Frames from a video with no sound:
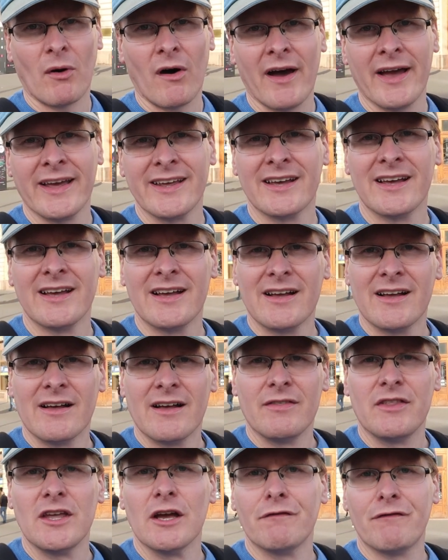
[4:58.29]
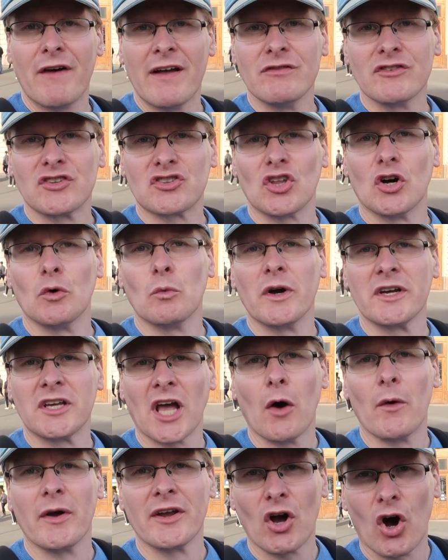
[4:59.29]
by the events that were
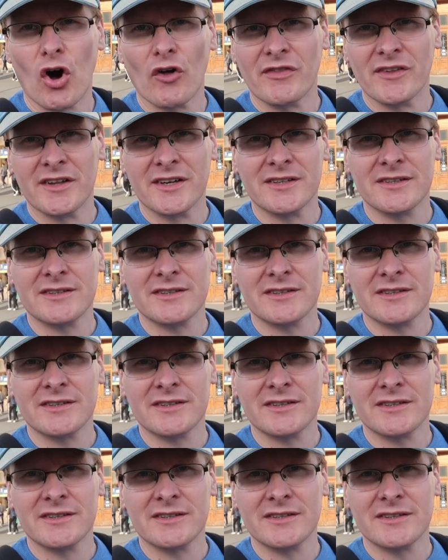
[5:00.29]
going on.